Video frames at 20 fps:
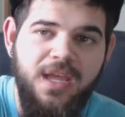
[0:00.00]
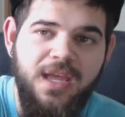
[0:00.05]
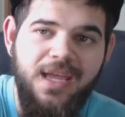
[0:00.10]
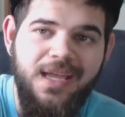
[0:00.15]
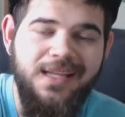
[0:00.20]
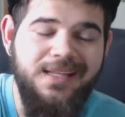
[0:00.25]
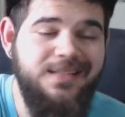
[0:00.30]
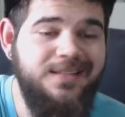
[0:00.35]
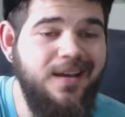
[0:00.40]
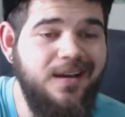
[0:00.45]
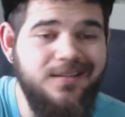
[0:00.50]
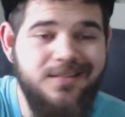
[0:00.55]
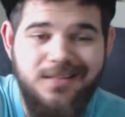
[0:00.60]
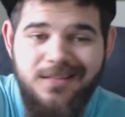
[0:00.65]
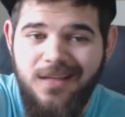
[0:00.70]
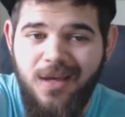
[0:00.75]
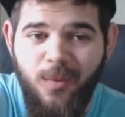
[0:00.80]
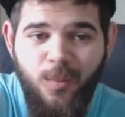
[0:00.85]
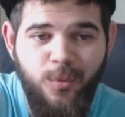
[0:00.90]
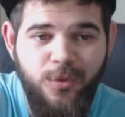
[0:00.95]
It doesn't
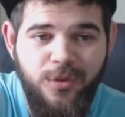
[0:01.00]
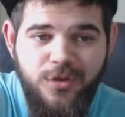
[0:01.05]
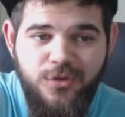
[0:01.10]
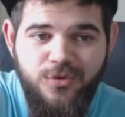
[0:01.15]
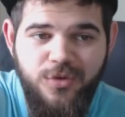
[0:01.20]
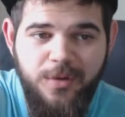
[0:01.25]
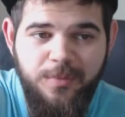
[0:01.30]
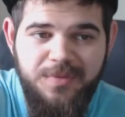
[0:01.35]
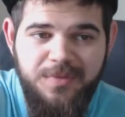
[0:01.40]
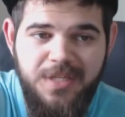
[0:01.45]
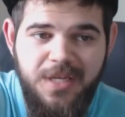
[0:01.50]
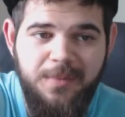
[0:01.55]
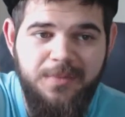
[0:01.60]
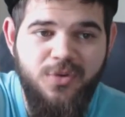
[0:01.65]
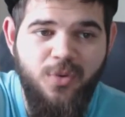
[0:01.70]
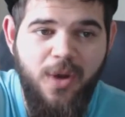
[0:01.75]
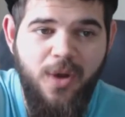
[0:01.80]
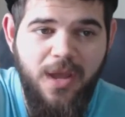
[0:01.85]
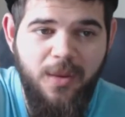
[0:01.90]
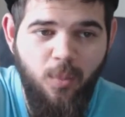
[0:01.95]
come with a drip tip,
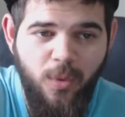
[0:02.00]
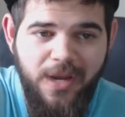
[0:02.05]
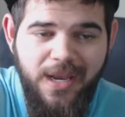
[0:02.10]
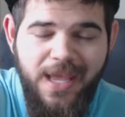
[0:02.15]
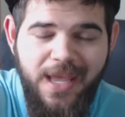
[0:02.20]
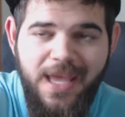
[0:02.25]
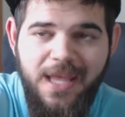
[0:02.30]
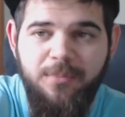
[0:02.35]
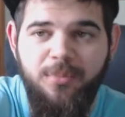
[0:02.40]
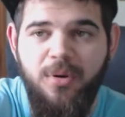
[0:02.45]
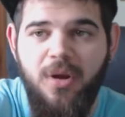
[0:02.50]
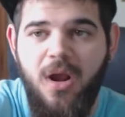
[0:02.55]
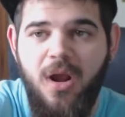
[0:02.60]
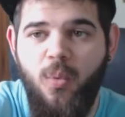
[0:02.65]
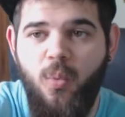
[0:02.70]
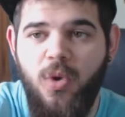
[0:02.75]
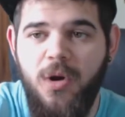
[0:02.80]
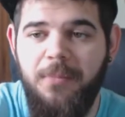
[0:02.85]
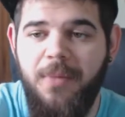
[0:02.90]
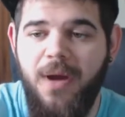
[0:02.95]
so I went ahead and put
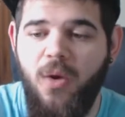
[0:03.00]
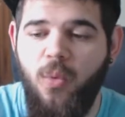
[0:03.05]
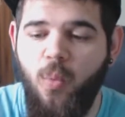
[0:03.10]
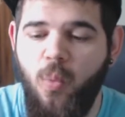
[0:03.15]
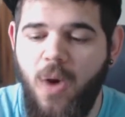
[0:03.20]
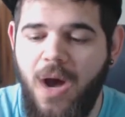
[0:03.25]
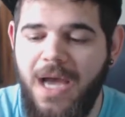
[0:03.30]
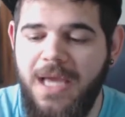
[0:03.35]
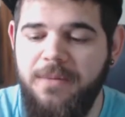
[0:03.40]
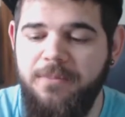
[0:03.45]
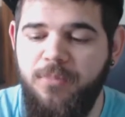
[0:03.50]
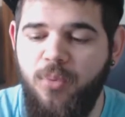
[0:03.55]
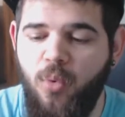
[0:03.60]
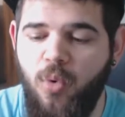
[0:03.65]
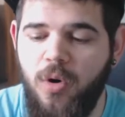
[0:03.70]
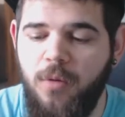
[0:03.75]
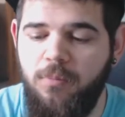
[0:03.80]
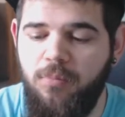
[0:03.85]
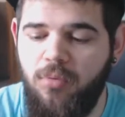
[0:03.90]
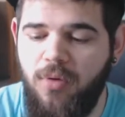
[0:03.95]
on one of my wide
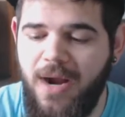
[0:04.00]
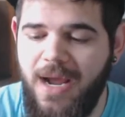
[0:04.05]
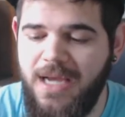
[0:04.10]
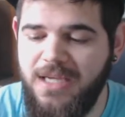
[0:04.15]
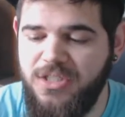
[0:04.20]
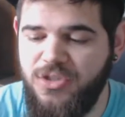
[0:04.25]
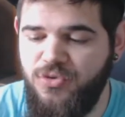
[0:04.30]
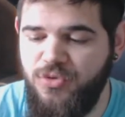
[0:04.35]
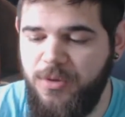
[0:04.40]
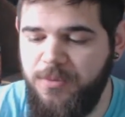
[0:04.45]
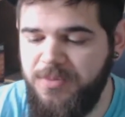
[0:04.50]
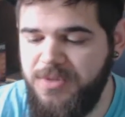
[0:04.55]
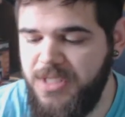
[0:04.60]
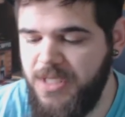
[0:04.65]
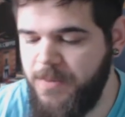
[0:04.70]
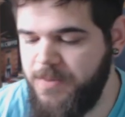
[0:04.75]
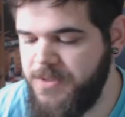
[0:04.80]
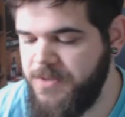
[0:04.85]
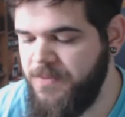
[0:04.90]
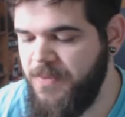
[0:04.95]
bore brass drip
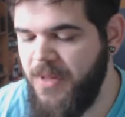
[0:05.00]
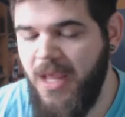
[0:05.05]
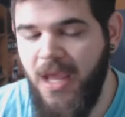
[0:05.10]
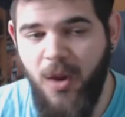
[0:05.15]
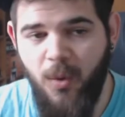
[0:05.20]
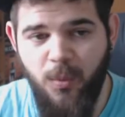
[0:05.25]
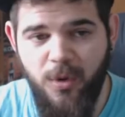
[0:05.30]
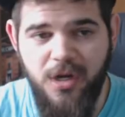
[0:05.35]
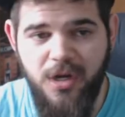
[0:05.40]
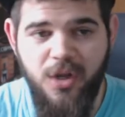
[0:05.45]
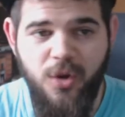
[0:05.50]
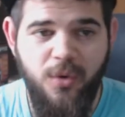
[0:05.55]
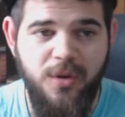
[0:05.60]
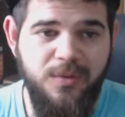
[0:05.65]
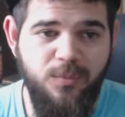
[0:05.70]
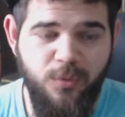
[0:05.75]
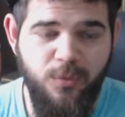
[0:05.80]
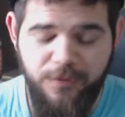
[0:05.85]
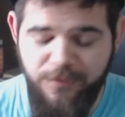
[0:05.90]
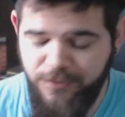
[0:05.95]
tips, and we're going to go ahead
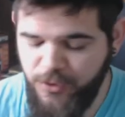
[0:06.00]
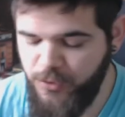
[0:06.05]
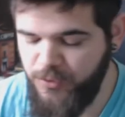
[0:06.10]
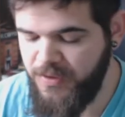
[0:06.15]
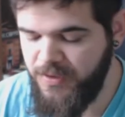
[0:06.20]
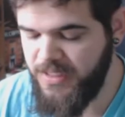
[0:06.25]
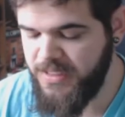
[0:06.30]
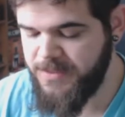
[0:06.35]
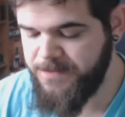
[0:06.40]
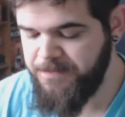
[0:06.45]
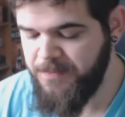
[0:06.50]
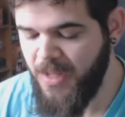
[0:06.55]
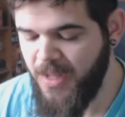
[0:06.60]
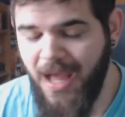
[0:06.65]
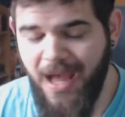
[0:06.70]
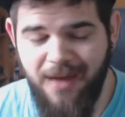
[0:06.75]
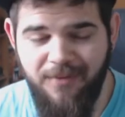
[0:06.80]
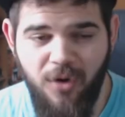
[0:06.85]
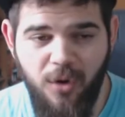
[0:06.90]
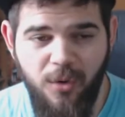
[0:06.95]
and review this.
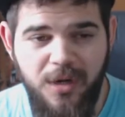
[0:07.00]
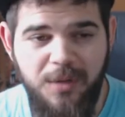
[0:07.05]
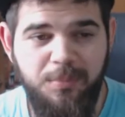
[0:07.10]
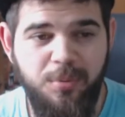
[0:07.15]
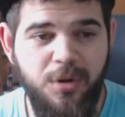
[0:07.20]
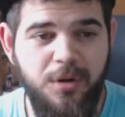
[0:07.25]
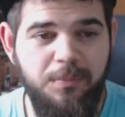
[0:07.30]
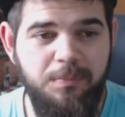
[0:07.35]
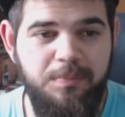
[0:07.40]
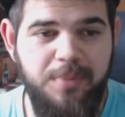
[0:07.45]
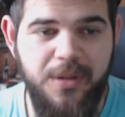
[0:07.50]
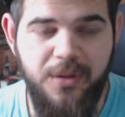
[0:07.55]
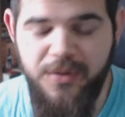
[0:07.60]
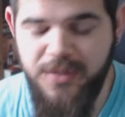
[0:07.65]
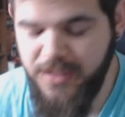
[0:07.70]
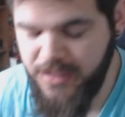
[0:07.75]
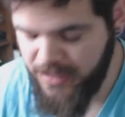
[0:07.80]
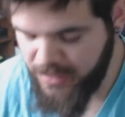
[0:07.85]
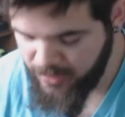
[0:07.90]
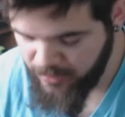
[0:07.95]
I've already put a build
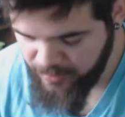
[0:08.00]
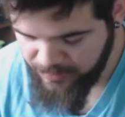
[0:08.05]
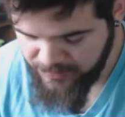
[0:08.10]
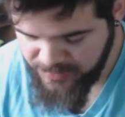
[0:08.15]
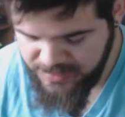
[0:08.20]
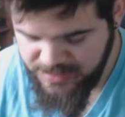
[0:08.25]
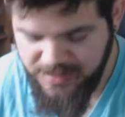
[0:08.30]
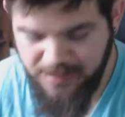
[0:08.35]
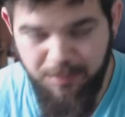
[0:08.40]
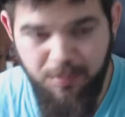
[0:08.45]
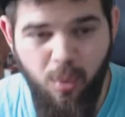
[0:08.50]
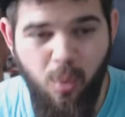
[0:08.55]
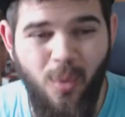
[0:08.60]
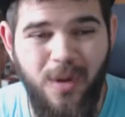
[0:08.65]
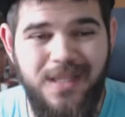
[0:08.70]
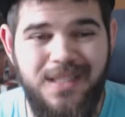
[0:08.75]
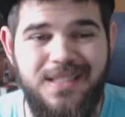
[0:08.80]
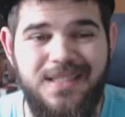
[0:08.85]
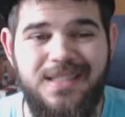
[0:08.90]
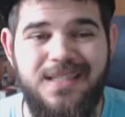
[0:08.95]
in here, and this is a
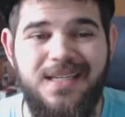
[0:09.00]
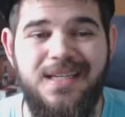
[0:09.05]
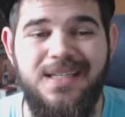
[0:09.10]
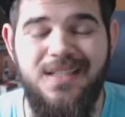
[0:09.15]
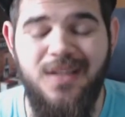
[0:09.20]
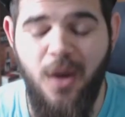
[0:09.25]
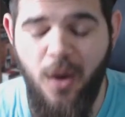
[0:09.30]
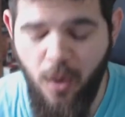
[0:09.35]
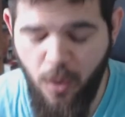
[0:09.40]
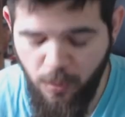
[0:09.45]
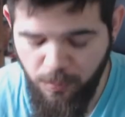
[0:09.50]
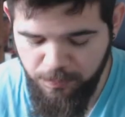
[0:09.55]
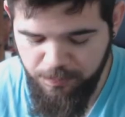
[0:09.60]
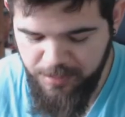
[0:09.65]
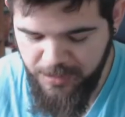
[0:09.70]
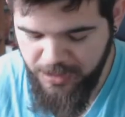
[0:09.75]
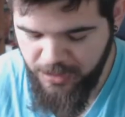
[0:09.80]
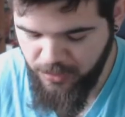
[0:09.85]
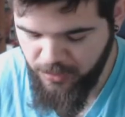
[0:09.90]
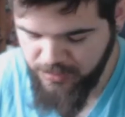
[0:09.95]
0.6 ohm
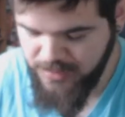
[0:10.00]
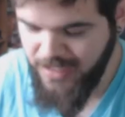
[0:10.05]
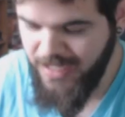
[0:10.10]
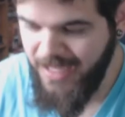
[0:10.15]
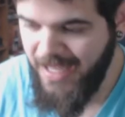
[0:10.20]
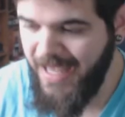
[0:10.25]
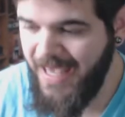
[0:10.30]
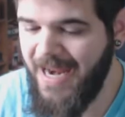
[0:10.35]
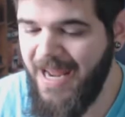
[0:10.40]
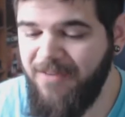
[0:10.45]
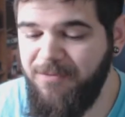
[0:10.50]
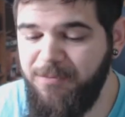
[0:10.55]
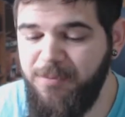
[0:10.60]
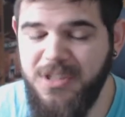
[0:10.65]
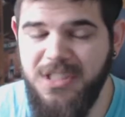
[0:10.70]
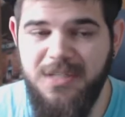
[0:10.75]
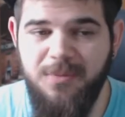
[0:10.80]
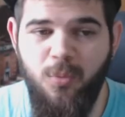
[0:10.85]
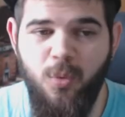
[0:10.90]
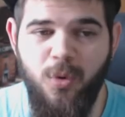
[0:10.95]
build, and I've
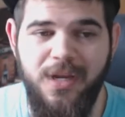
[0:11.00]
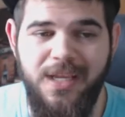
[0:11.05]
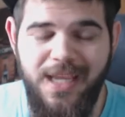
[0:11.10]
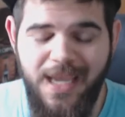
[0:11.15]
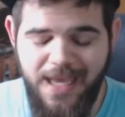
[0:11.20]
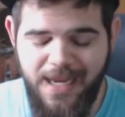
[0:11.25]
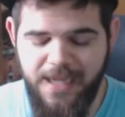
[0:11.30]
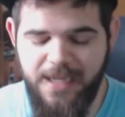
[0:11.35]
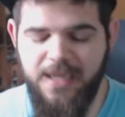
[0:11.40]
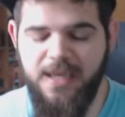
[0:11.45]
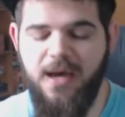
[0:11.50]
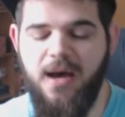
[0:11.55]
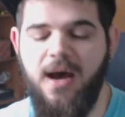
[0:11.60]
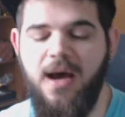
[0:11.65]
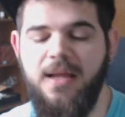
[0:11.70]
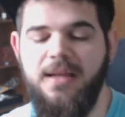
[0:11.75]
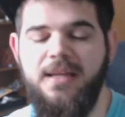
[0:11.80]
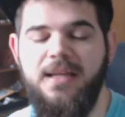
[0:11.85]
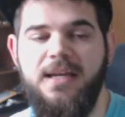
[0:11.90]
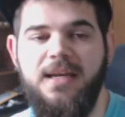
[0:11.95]
put some organic
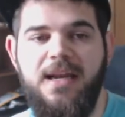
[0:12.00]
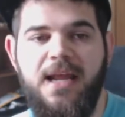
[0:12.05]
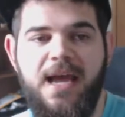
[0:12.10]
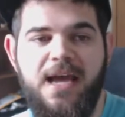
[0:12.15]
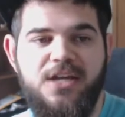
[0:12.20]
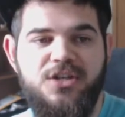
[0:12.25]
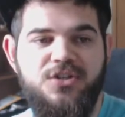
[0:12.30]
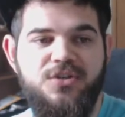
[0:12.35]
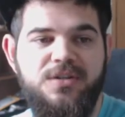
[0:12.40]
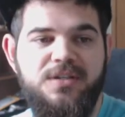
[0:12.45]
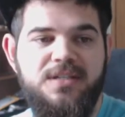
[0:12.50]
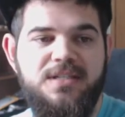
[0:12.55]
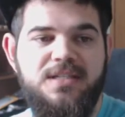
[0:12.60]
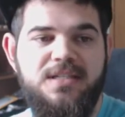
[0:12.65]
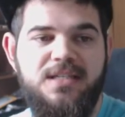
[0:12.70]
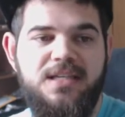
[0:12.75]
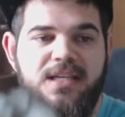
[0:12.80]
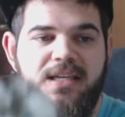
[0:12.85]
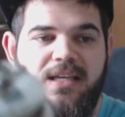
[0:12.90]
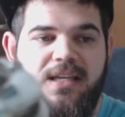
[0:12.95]
cotton in it, as you can
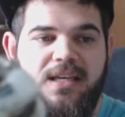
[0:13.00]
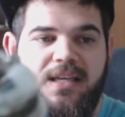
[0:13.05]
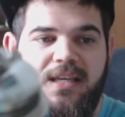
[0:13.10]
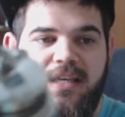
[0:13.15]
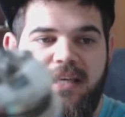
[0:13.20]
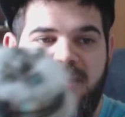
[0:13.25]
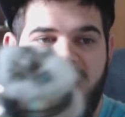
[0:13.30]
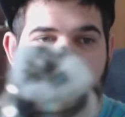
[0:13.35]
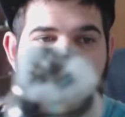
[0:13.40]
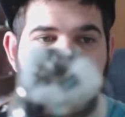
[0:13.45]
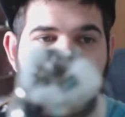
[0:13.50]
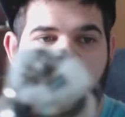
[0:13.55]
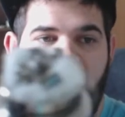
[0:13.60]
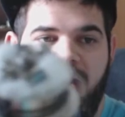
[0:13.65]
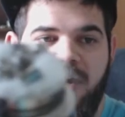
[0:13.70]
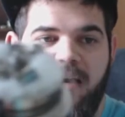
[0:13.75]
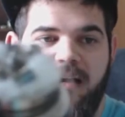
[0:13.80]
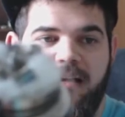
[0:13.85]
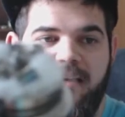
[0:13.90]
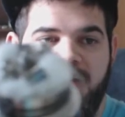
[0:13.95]
see here.
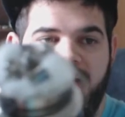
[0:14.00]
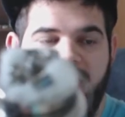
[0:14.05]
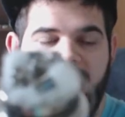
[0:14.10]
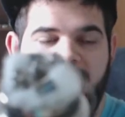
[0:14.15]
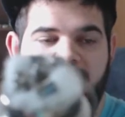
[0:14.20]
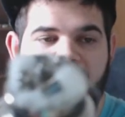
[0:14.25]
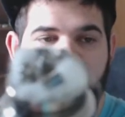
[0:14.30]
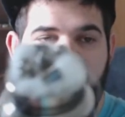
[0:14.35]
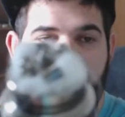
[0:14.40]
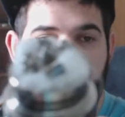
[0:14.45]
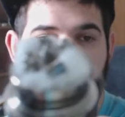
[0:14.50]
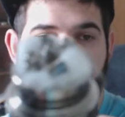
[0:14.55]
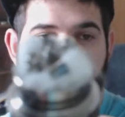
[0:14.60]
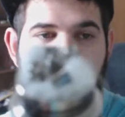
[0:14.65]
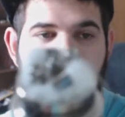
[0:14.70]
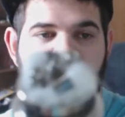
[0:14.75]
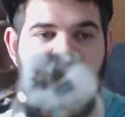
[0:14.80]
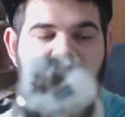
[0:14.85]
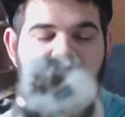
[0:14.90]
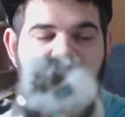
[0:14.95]

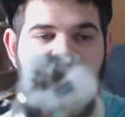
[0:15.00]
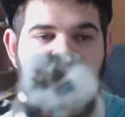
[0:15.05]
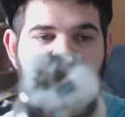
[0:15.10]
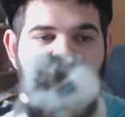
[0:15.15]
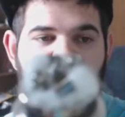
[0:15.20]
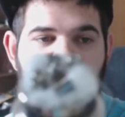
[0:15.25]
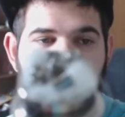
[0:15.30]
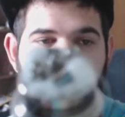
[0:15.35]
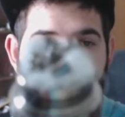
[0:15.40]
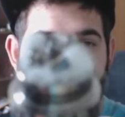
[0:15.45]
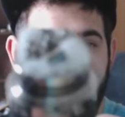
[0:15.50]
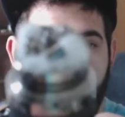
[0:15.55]
And hopefully the